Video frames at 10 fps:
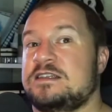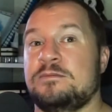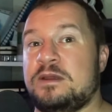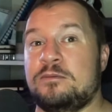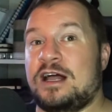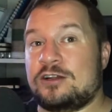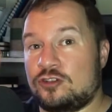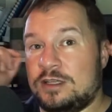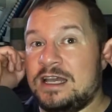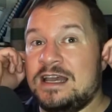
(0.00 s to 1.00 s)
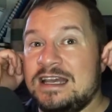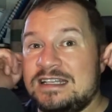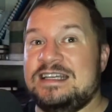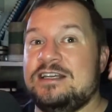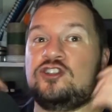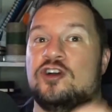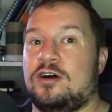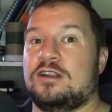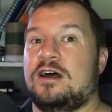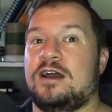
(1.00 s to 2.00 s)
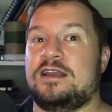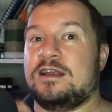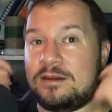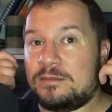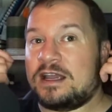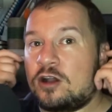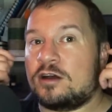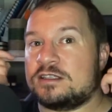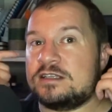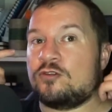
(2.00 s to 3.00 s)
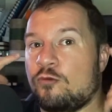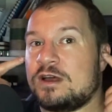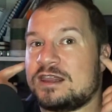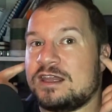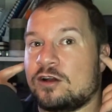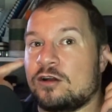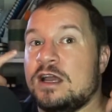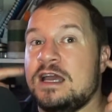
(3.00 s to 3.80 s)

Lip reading: Some people actually teach online and make content with their